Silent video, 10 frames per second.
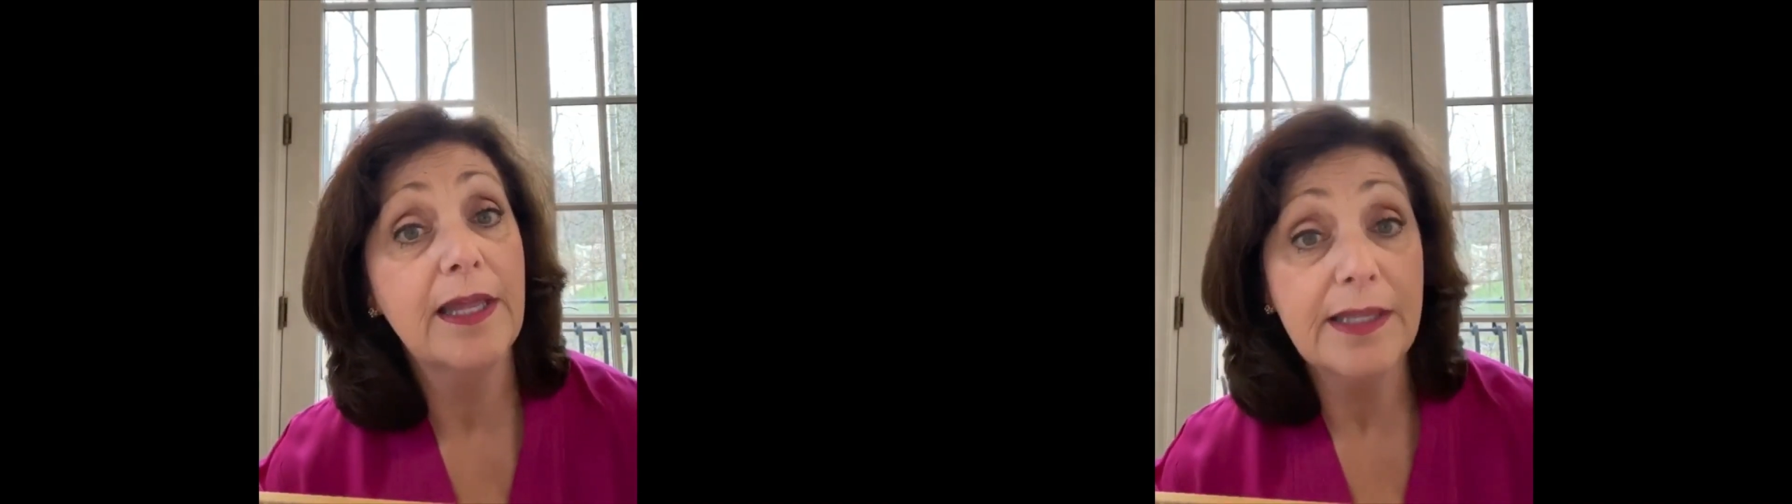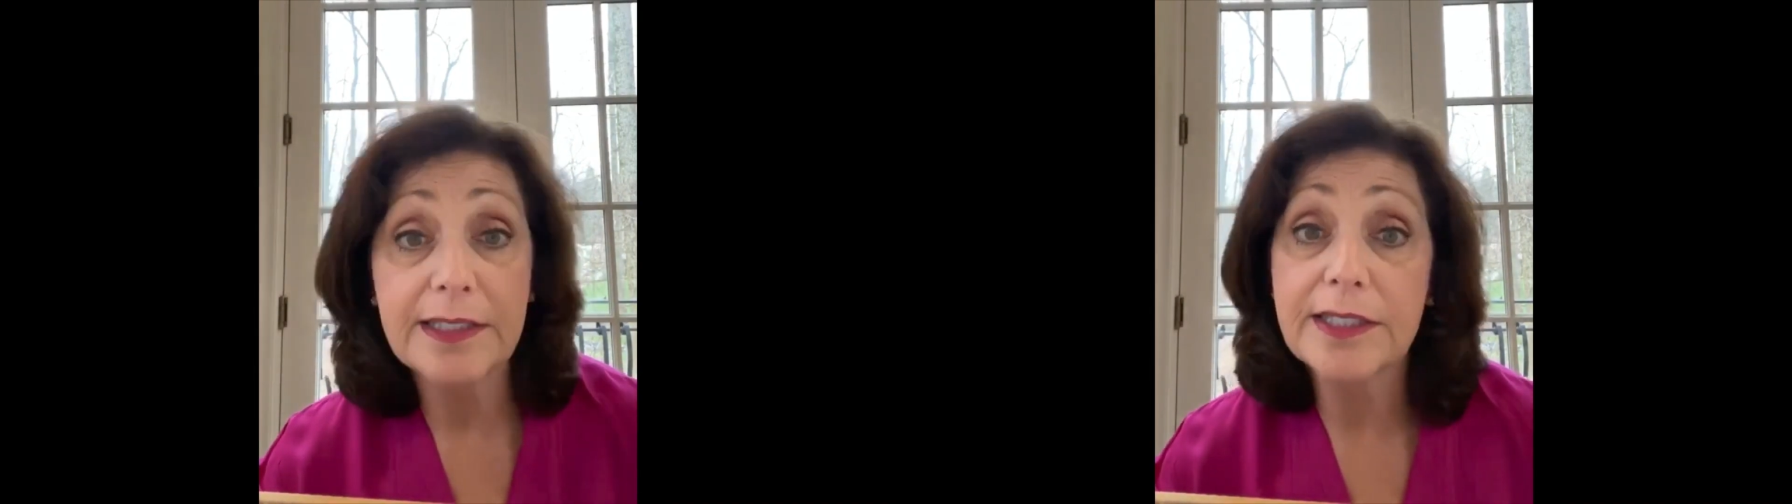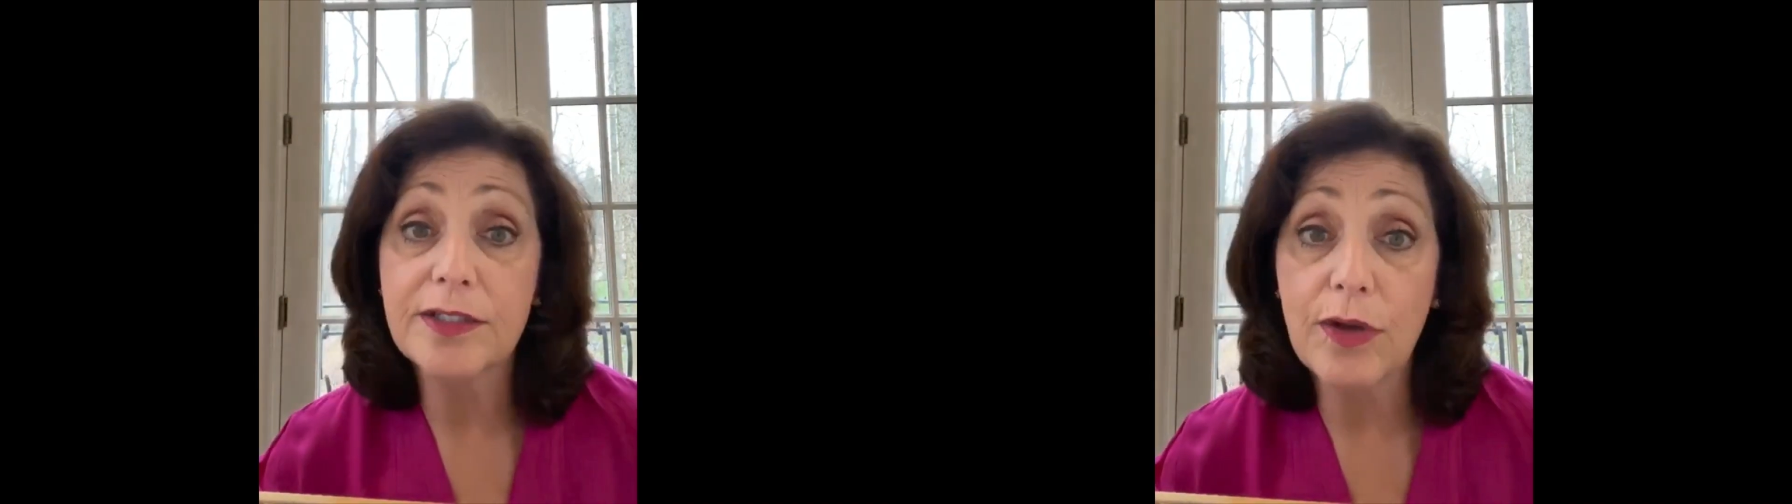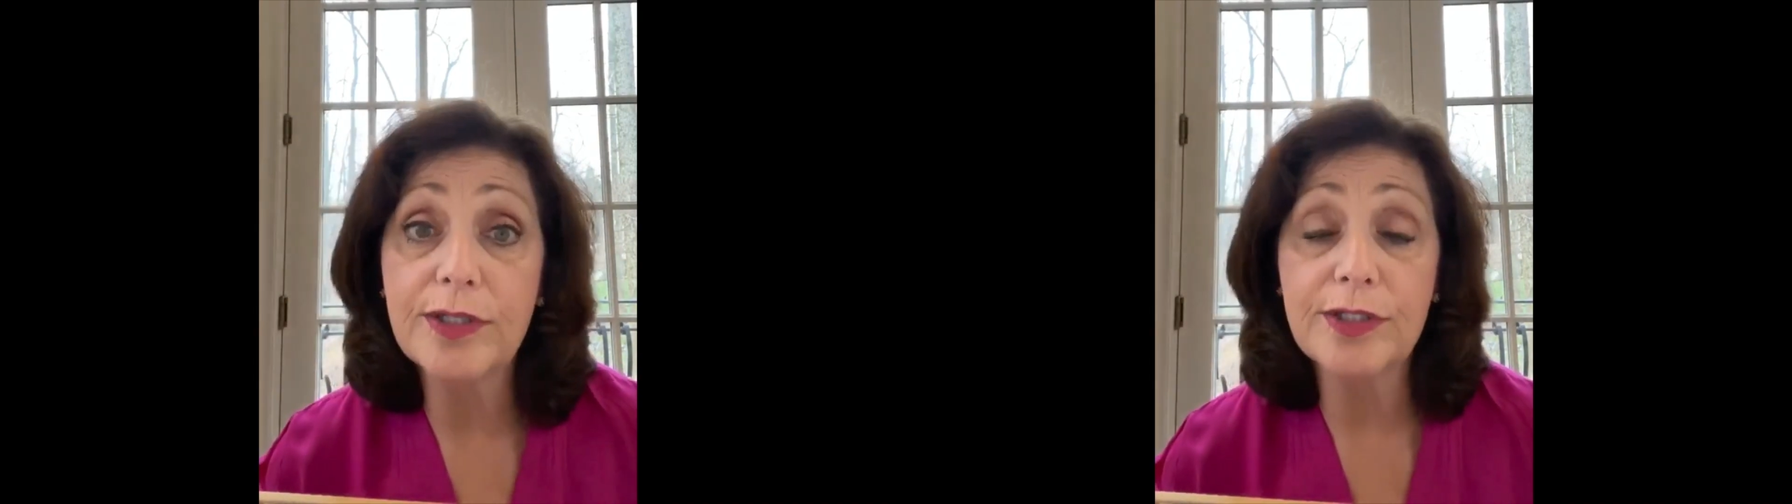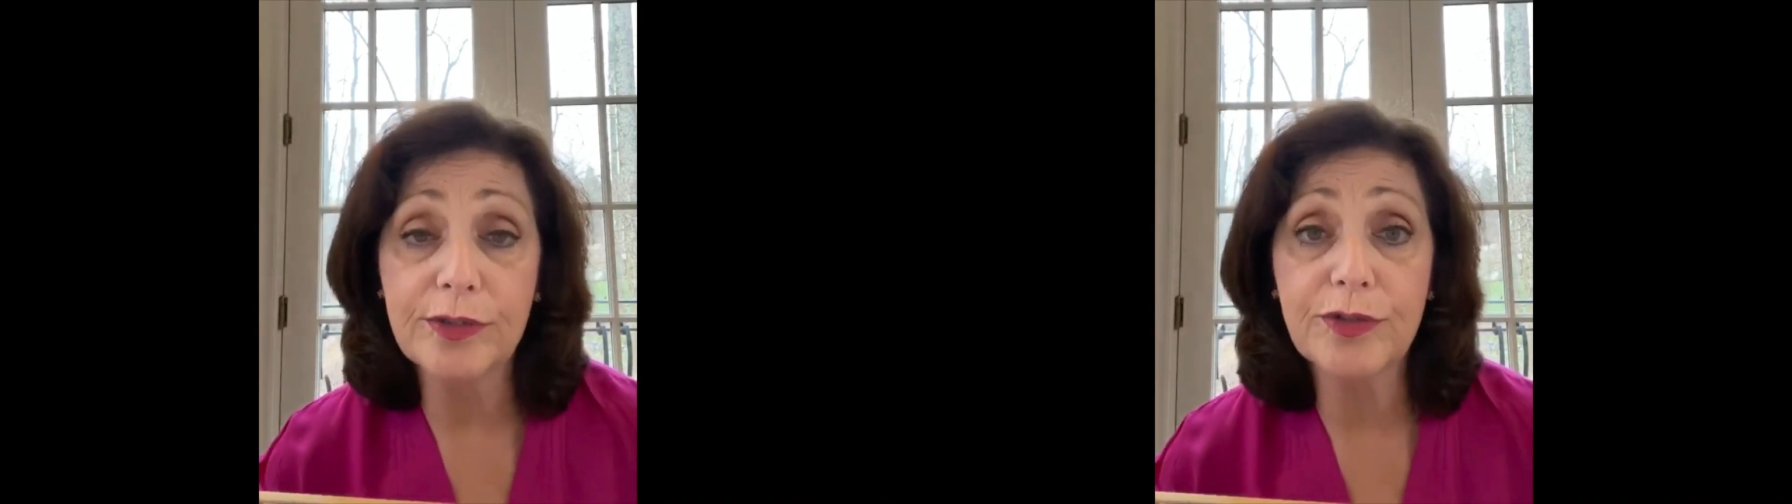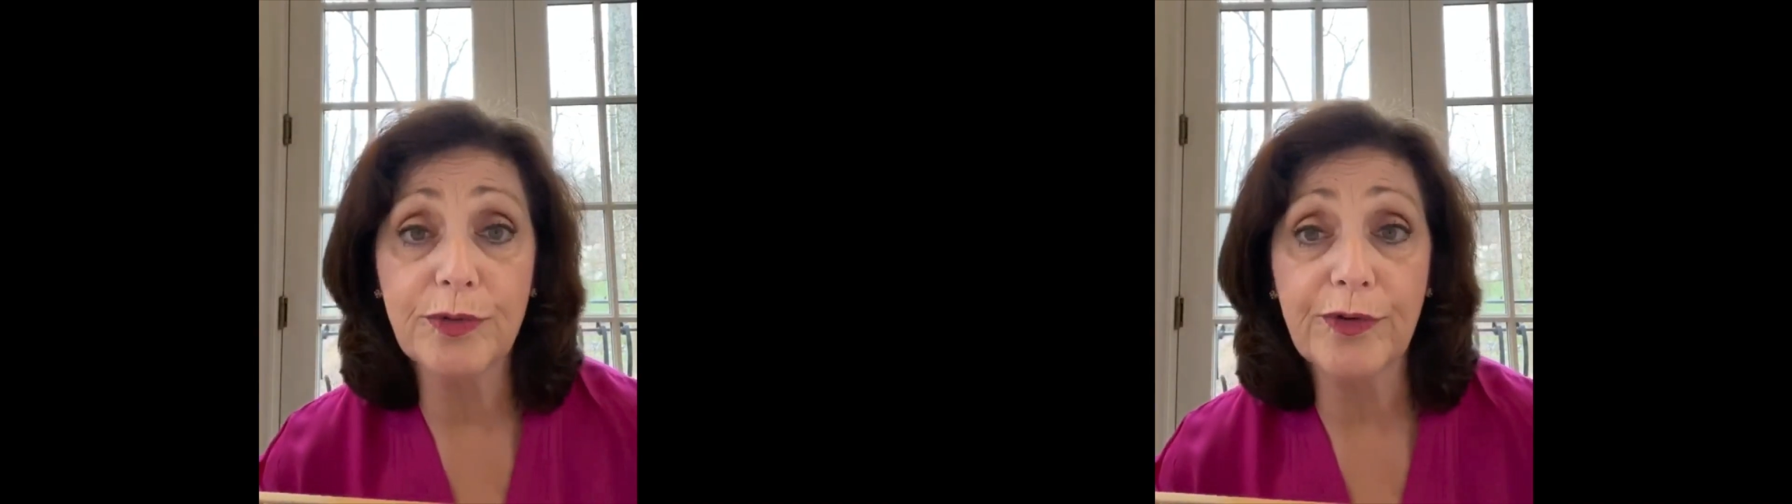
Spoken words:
This is also true of